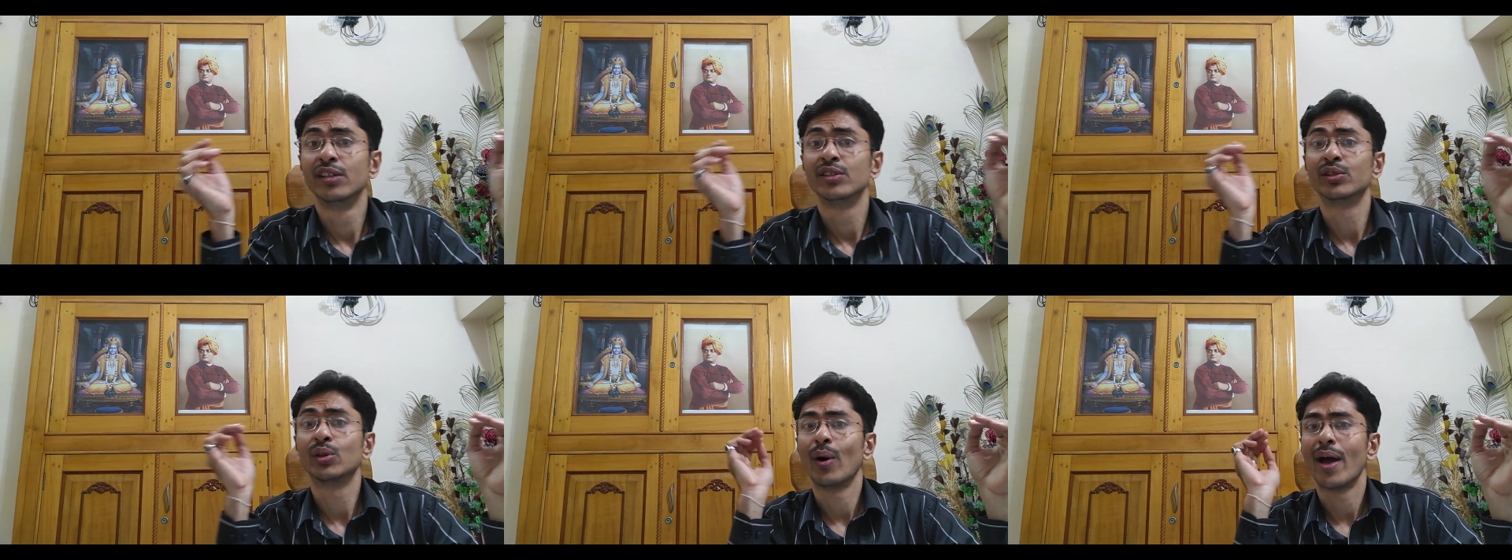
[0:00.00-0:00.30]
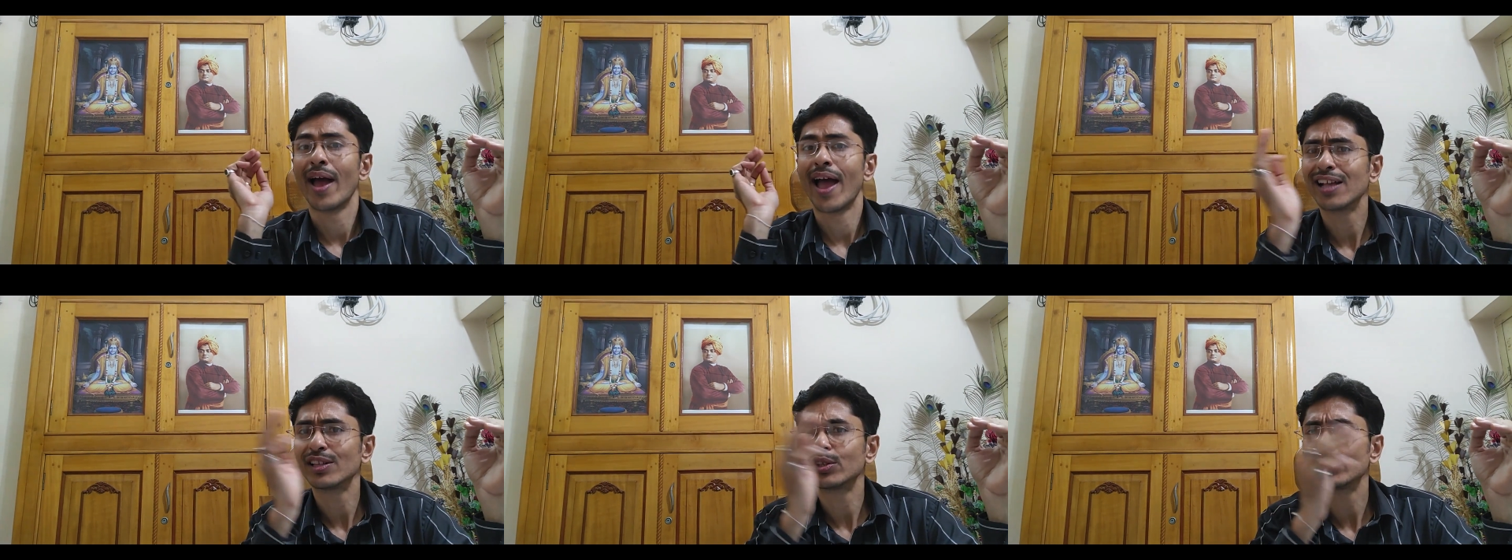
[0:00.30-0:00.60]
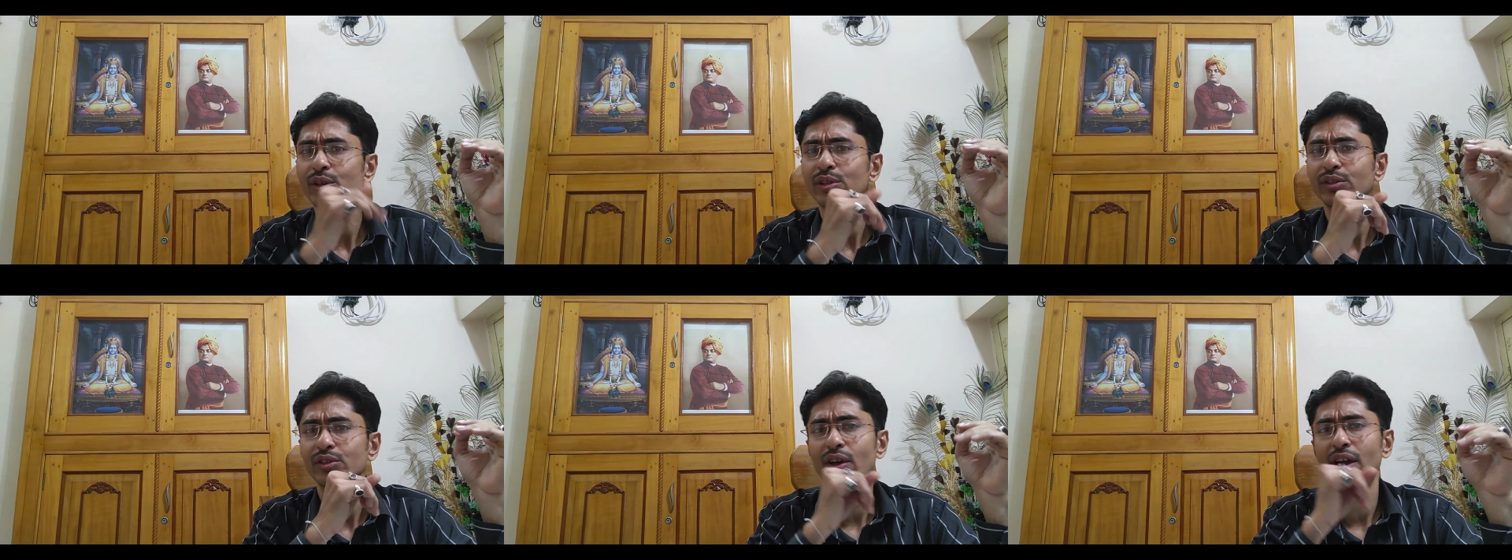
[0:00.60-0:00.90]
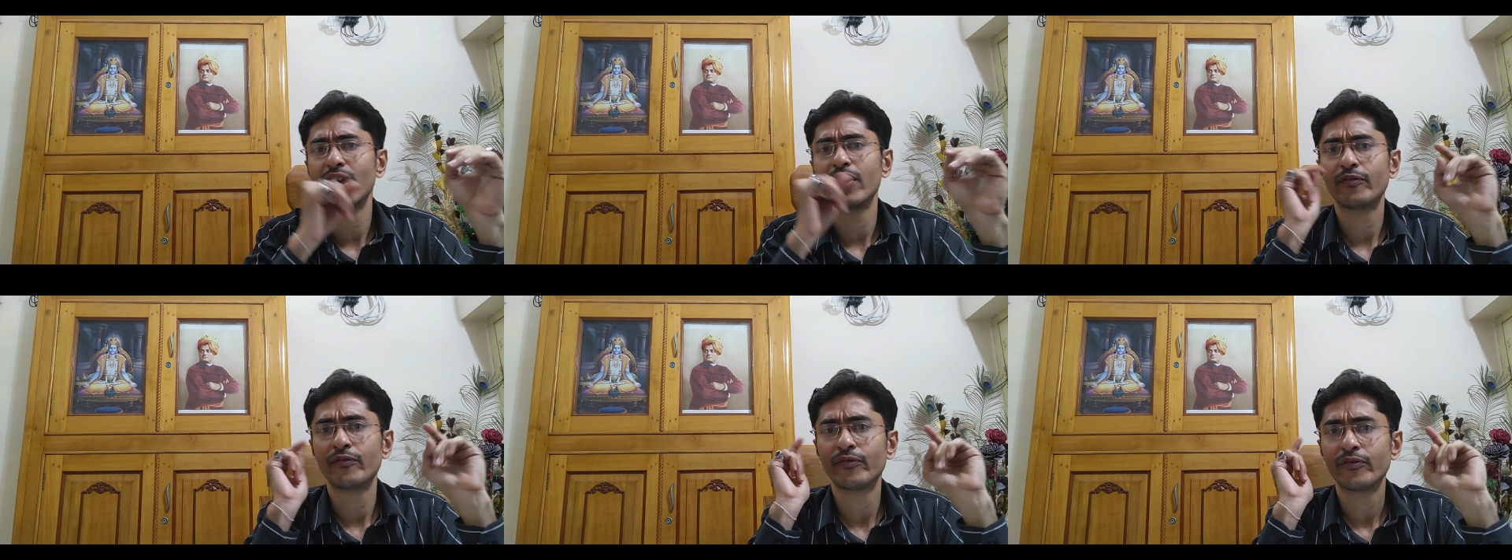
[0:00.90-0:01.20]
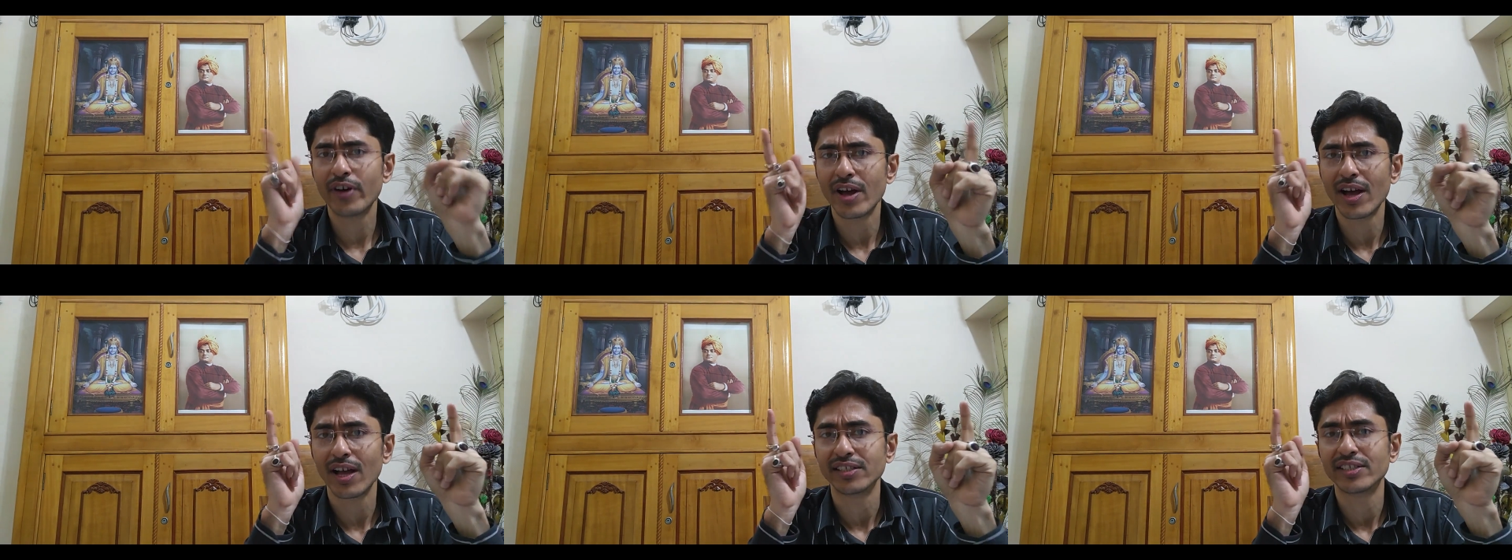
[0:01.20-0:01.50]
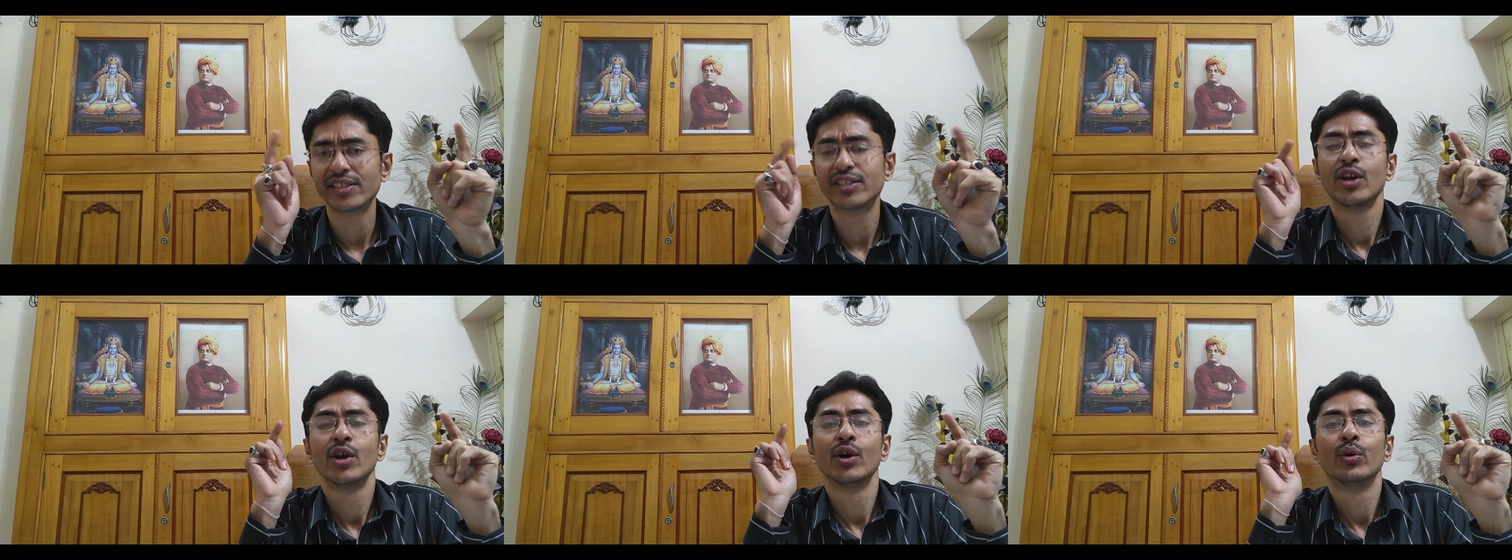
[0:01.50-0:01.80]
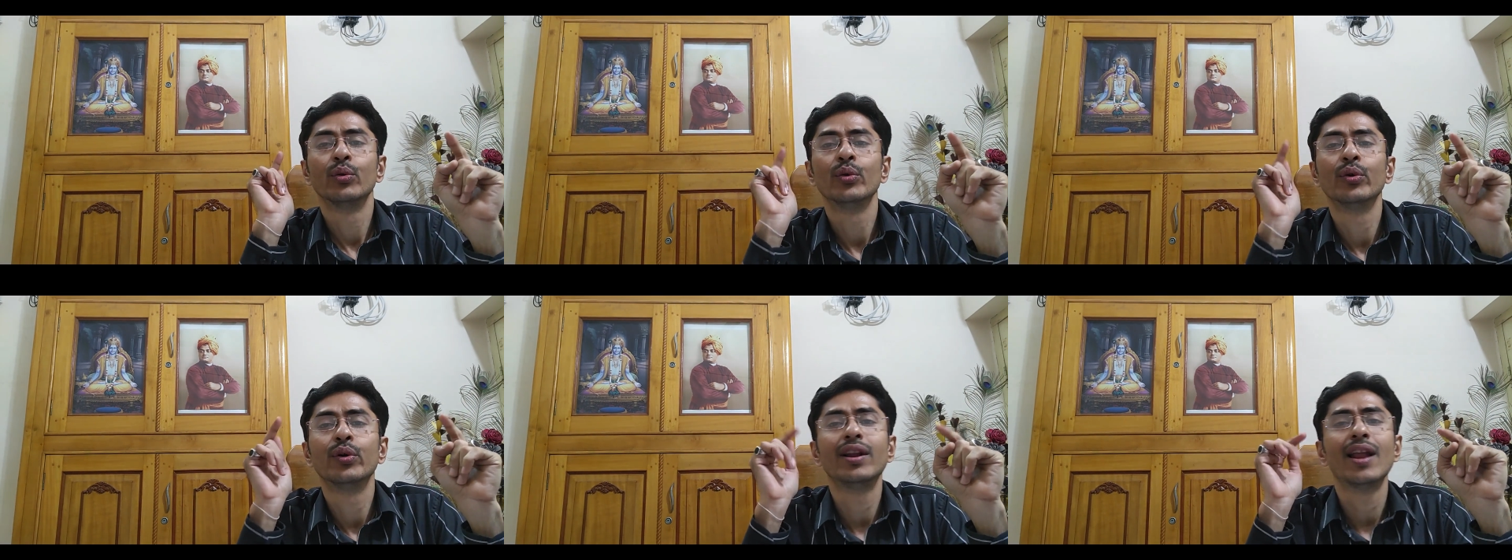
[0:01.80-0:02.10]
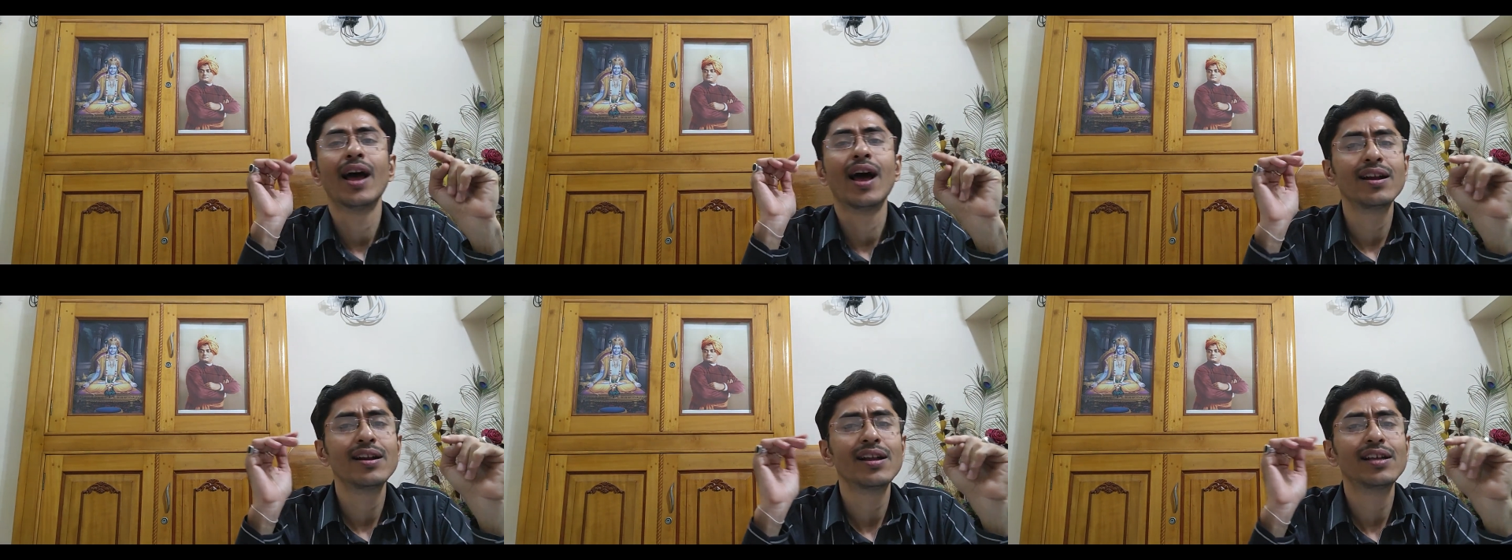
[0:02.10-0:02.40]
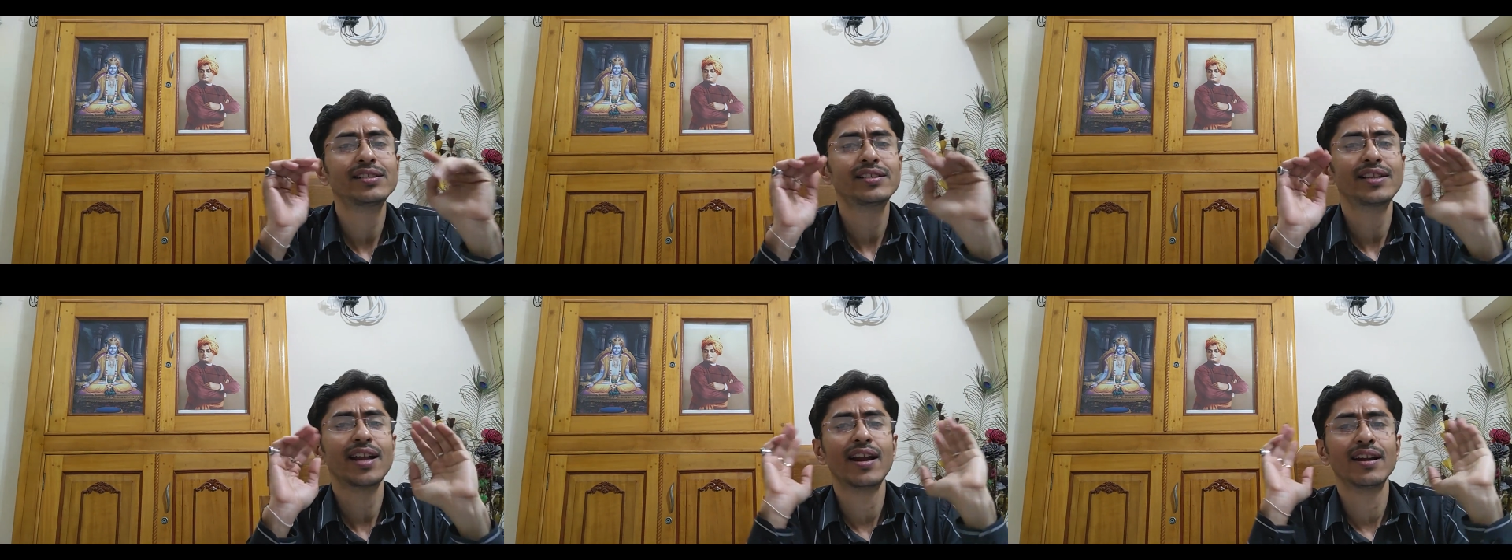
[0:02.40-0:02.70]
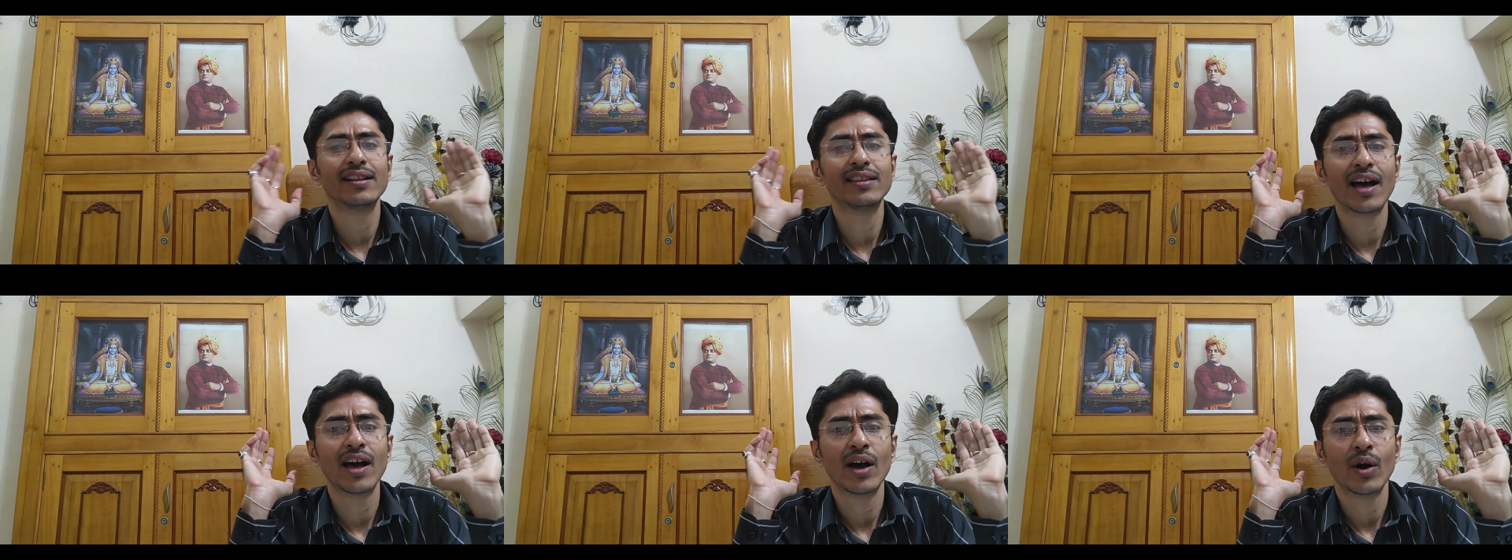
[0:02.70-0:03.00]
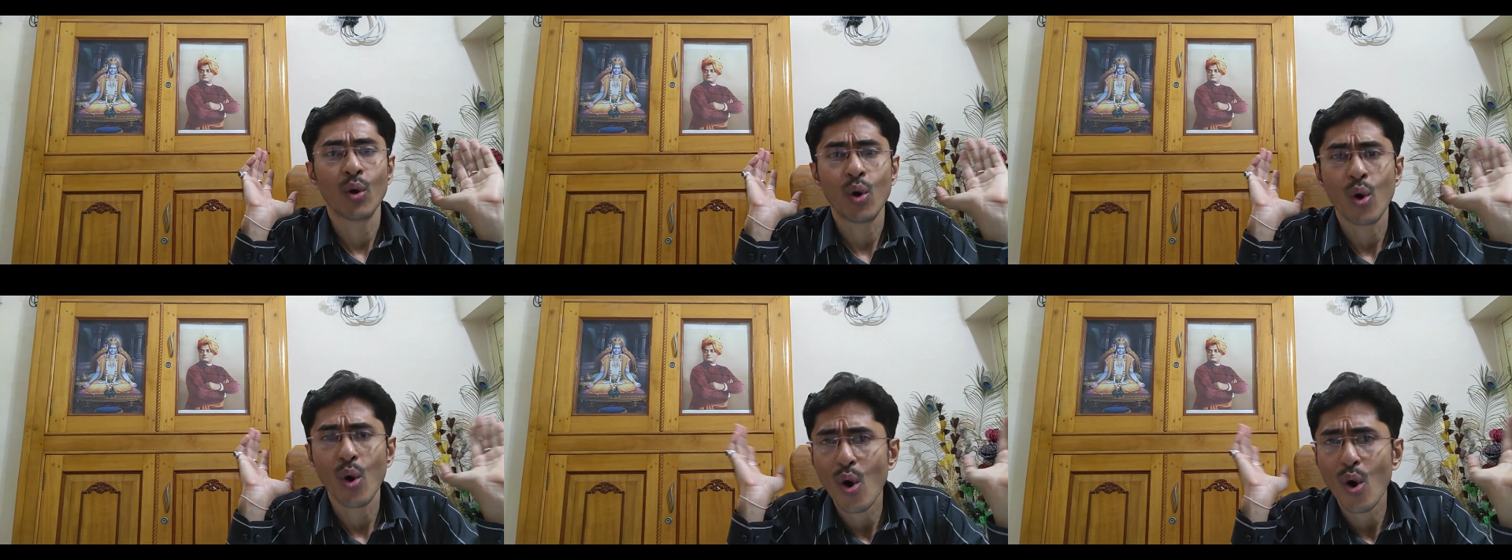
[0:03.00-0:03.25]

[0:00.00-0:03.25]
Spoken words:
So as usual, first we will understand the